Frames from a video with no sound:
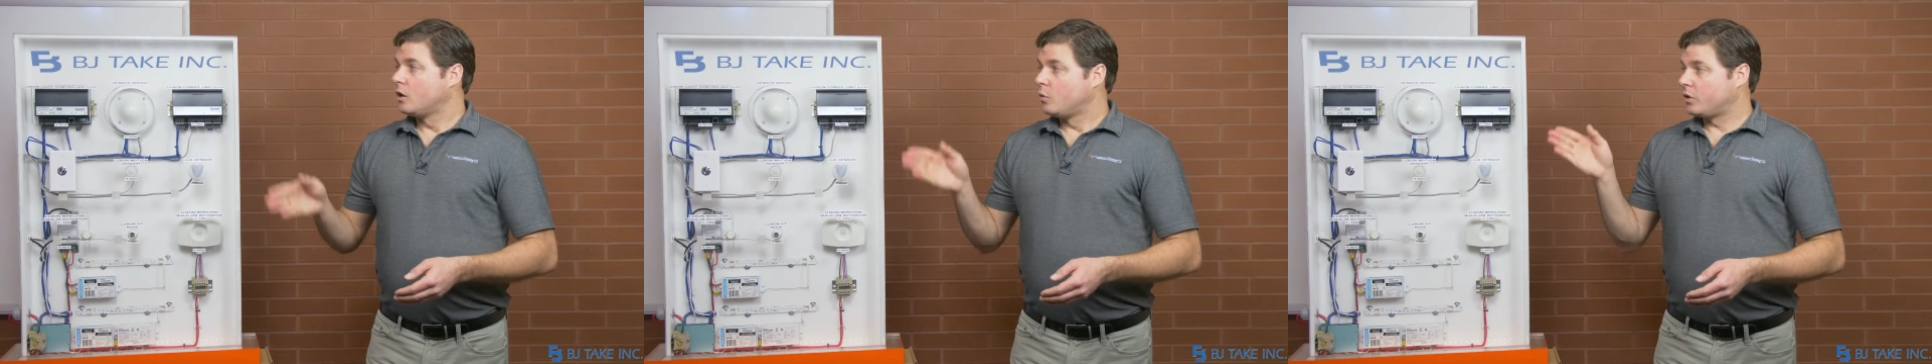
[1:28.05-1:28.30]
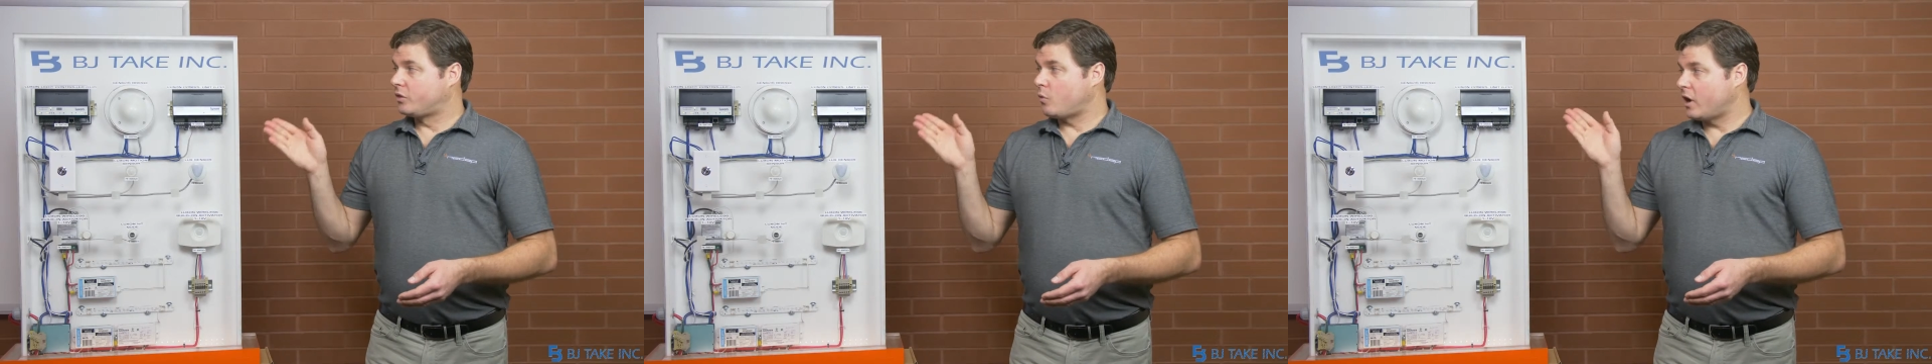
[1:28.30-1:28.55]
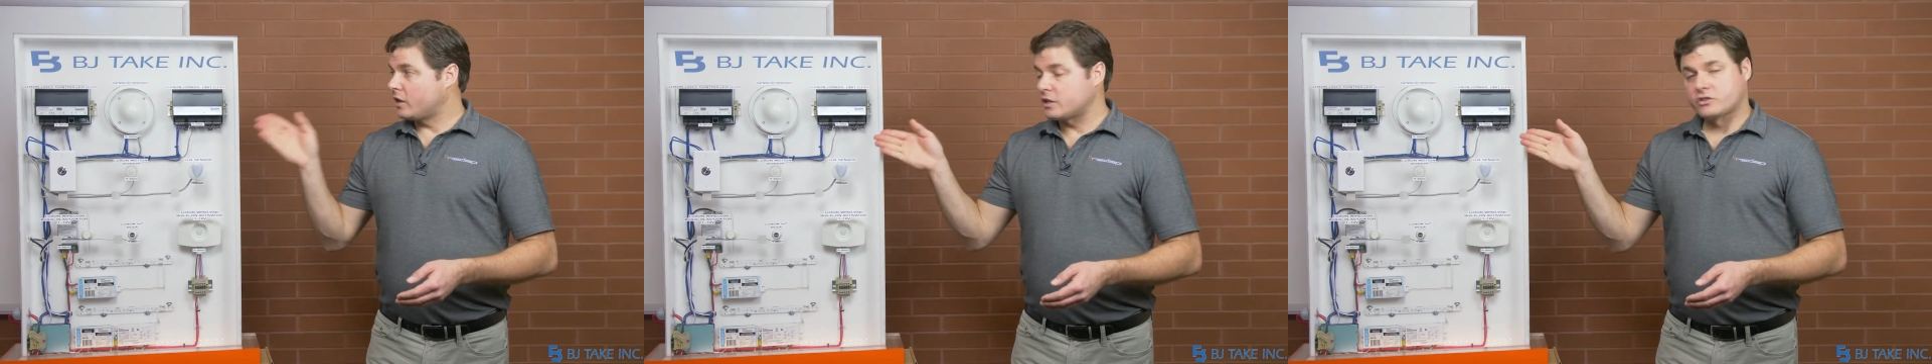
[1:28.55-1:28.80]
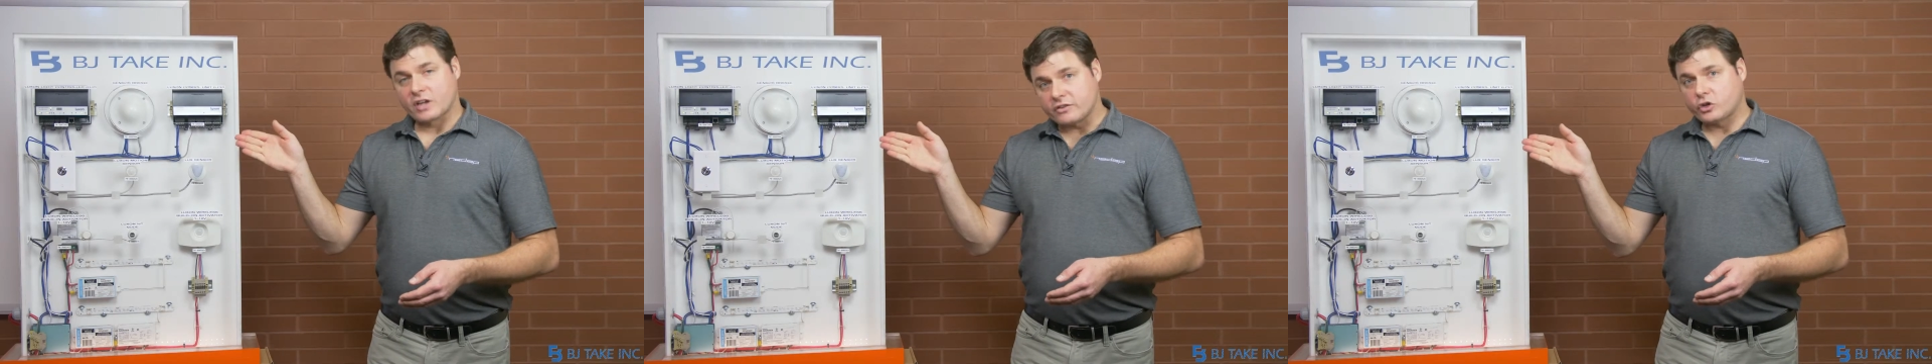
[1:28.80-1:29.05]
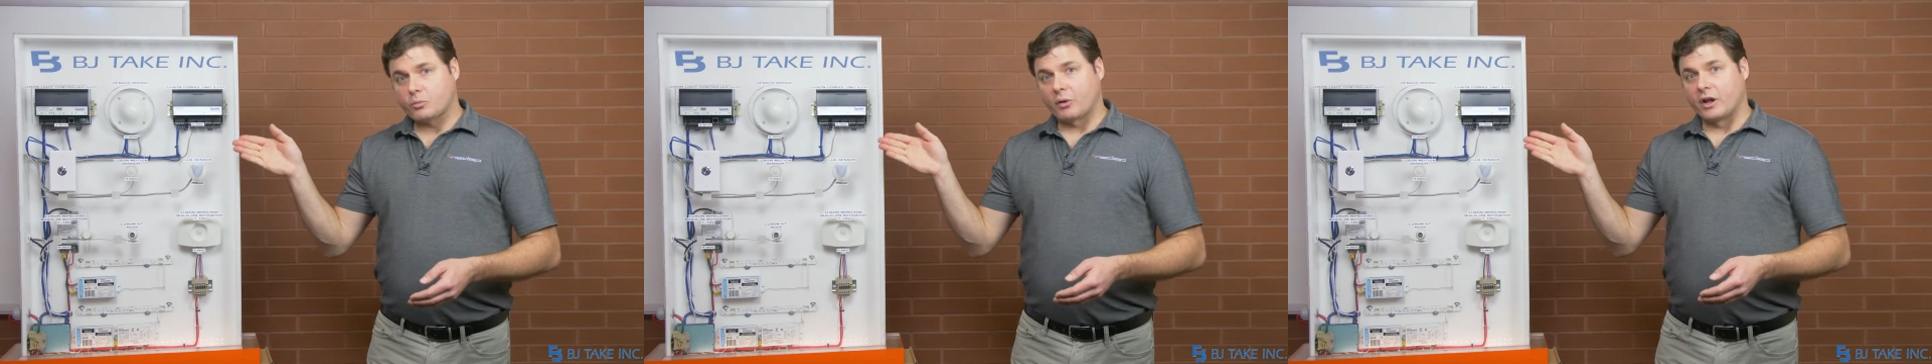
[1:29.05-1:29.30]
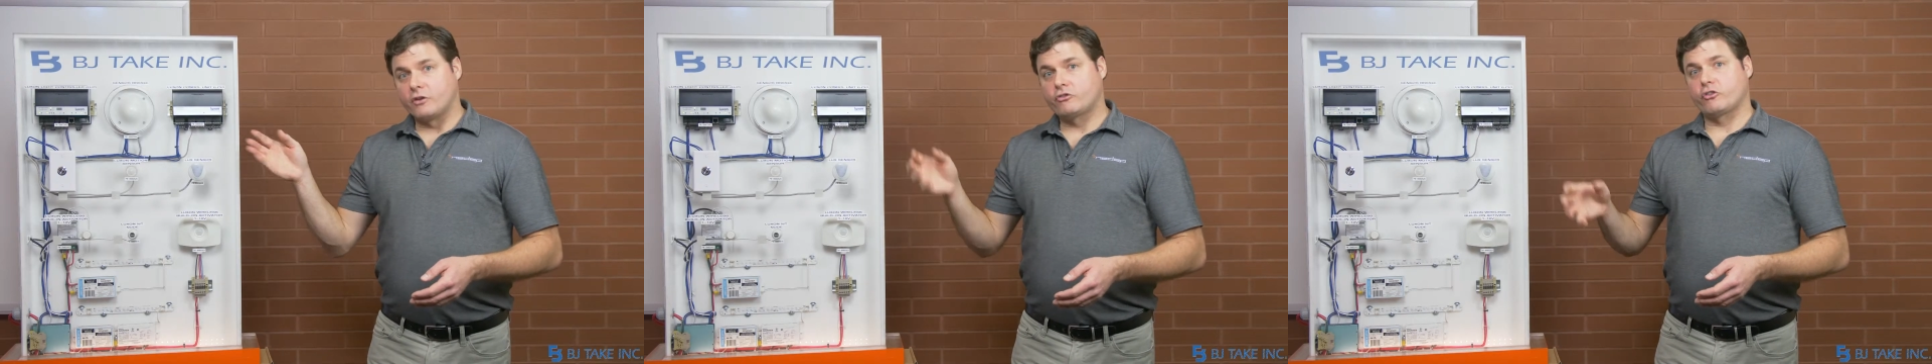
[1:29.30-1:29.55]
With the wireless sensor
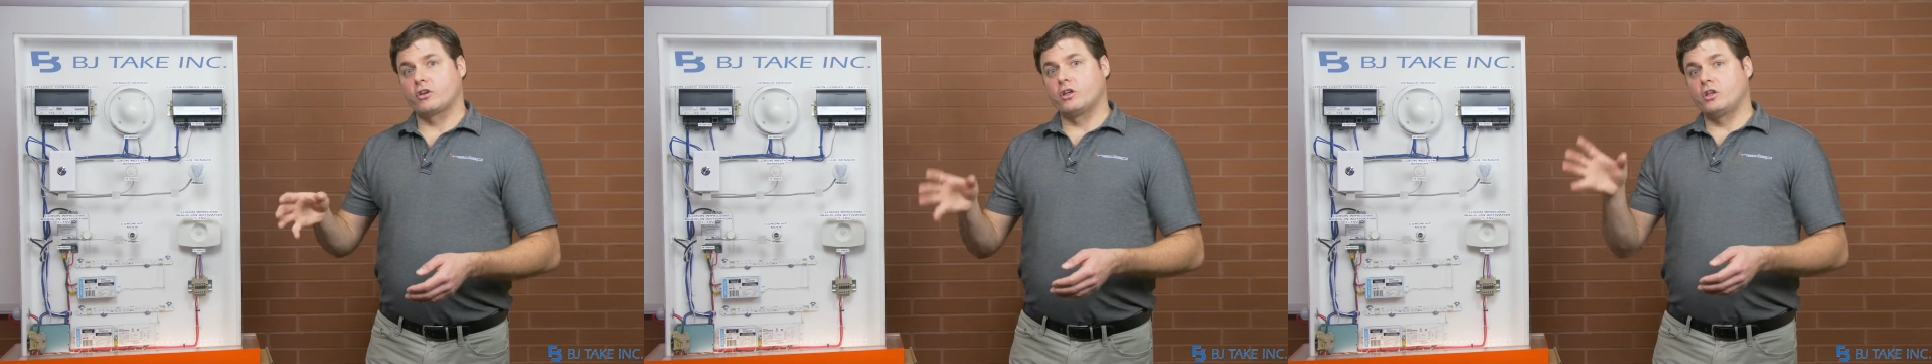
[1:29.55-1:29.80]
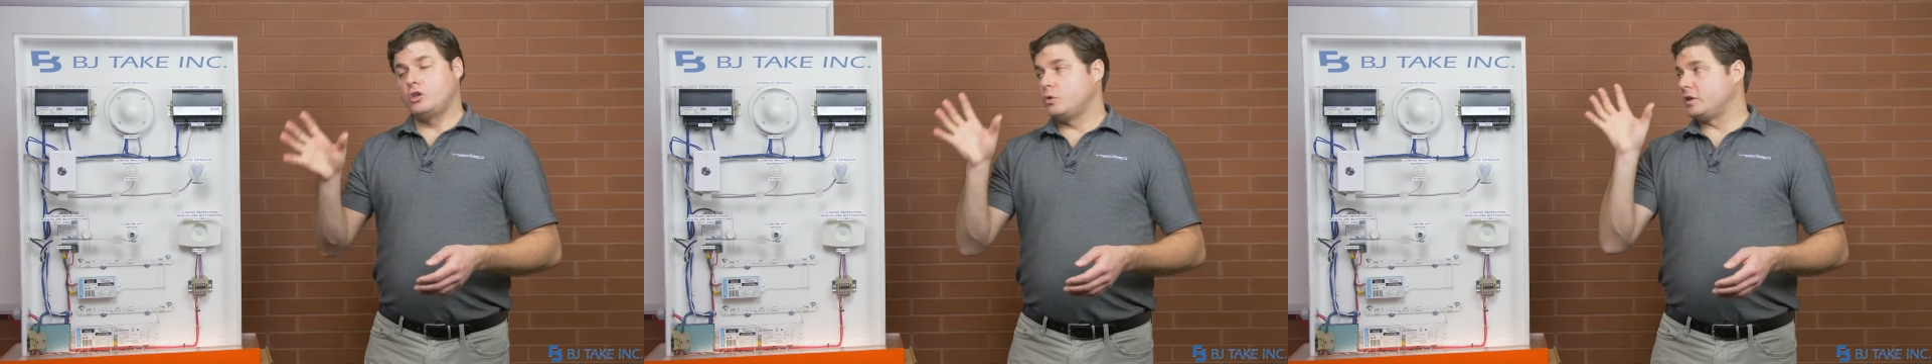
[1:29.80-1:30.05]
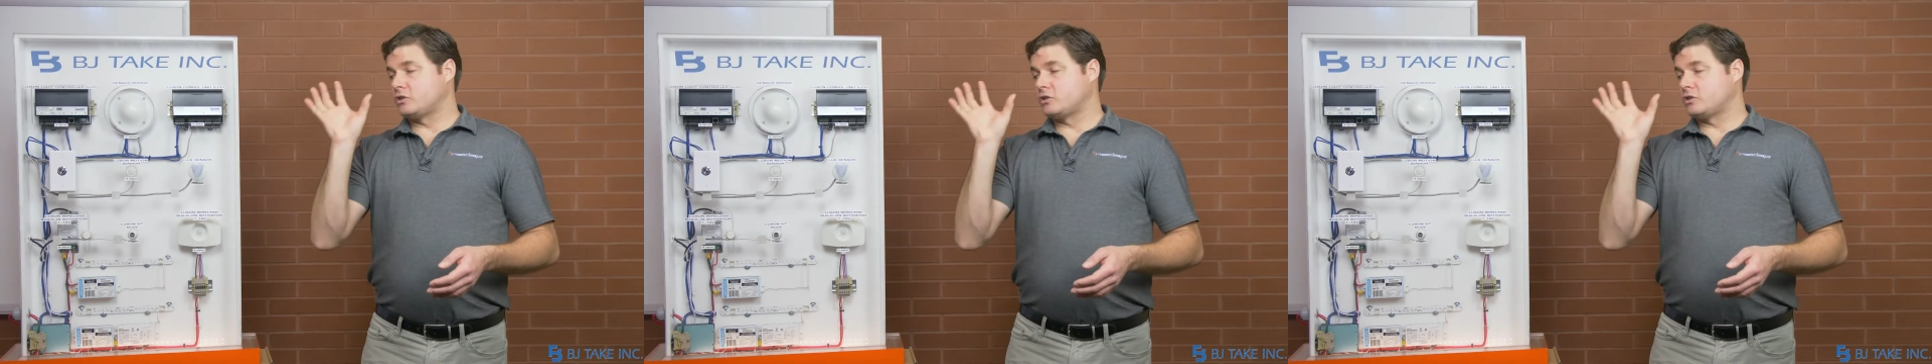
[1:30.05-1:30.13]
bridge, you